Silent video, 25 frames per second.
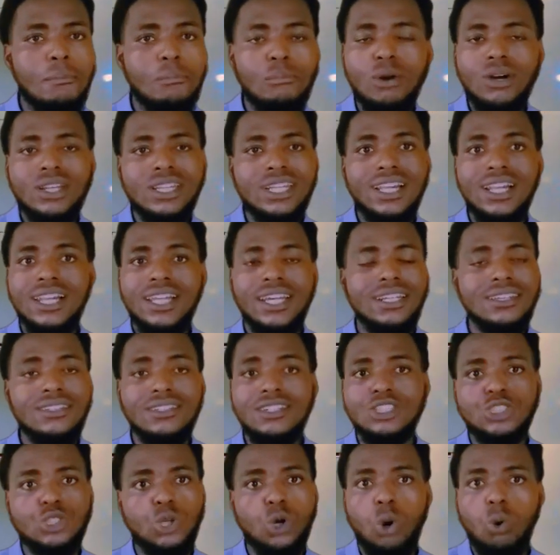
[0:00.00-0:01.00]
money
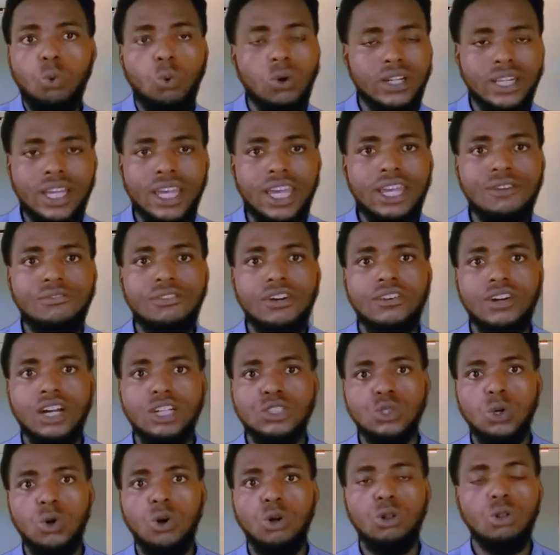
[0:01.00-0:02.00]
lenders or whatever
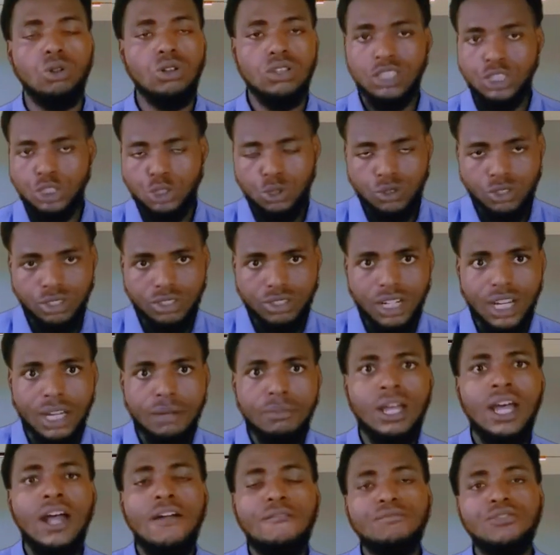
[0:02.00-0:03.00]
at all. You
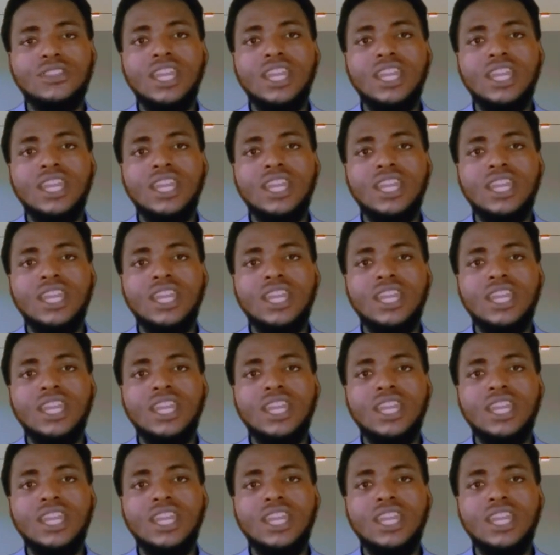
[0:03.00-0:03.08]
grab.